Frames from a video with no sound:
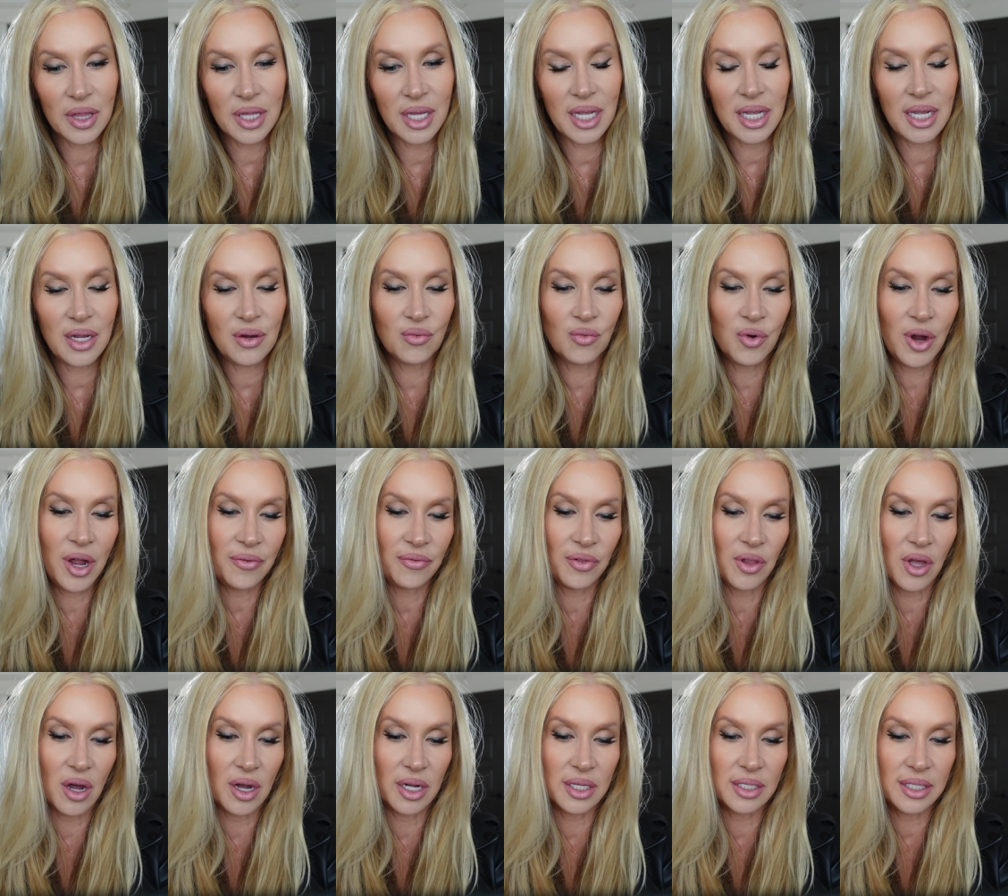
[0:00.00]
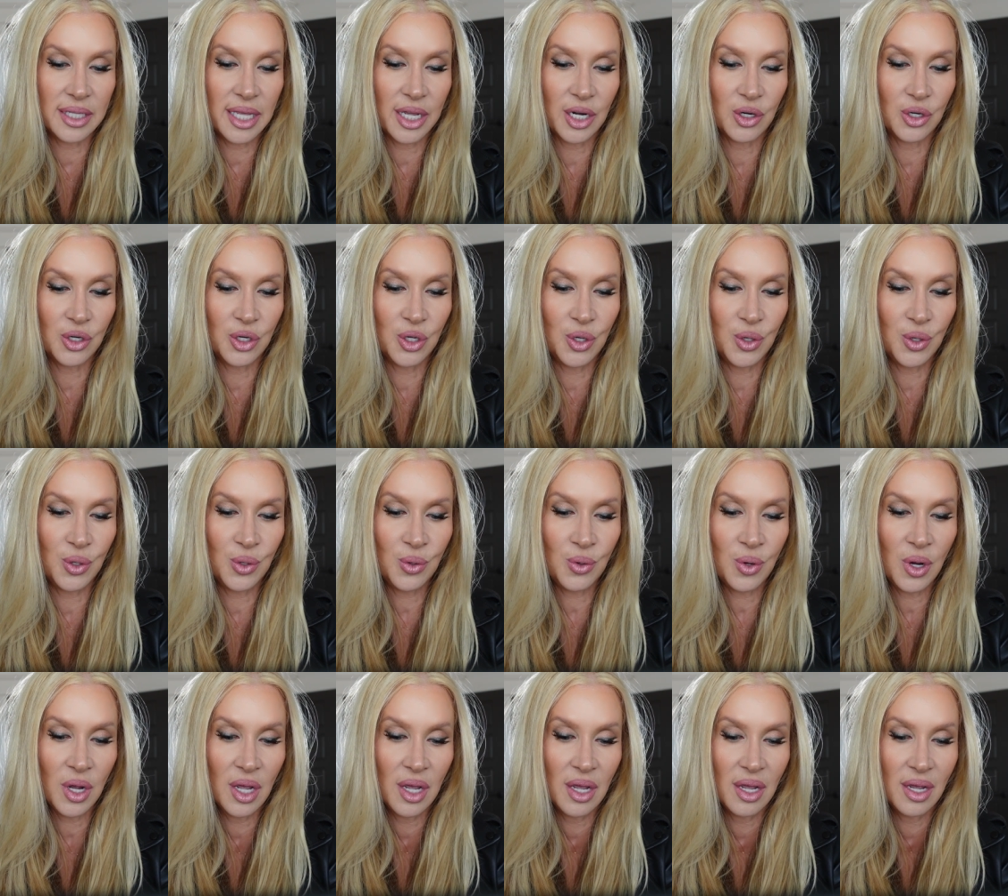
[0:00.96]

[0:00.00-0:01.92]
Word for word: the Revlons that are new.